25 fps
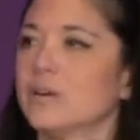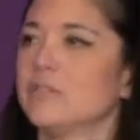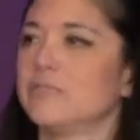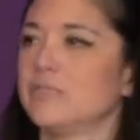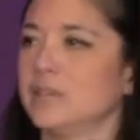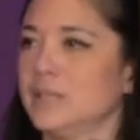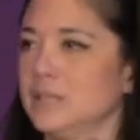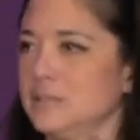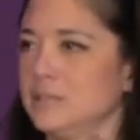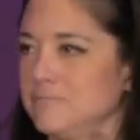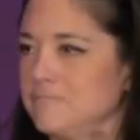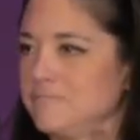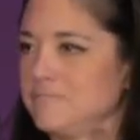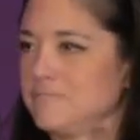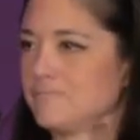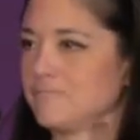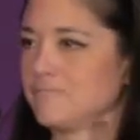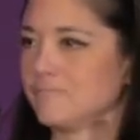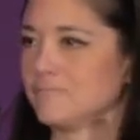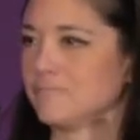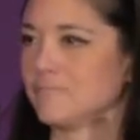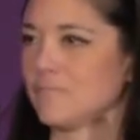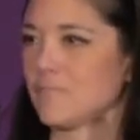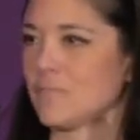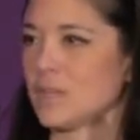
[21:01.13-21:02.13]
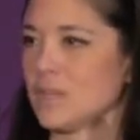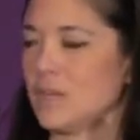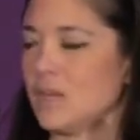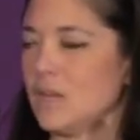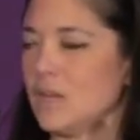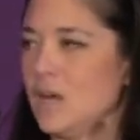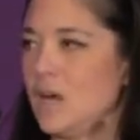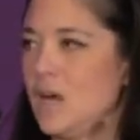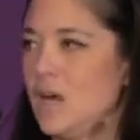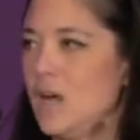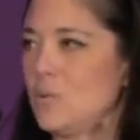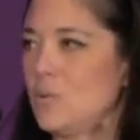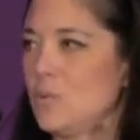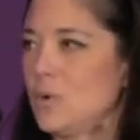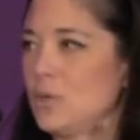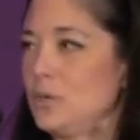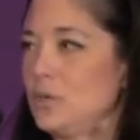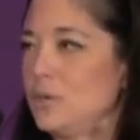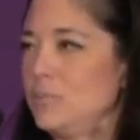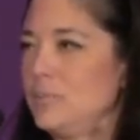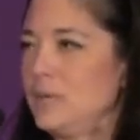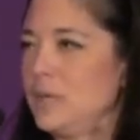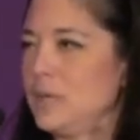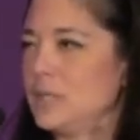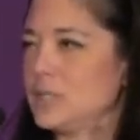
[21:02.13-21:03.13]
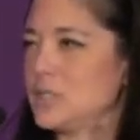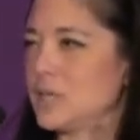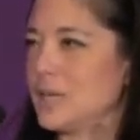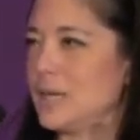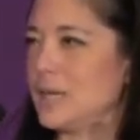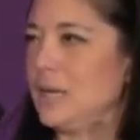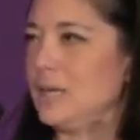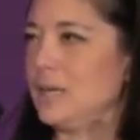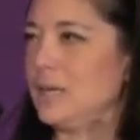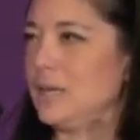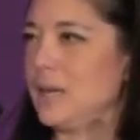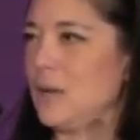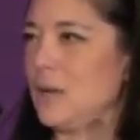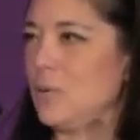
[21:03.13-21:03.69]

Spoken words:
of it. I want you to be educated.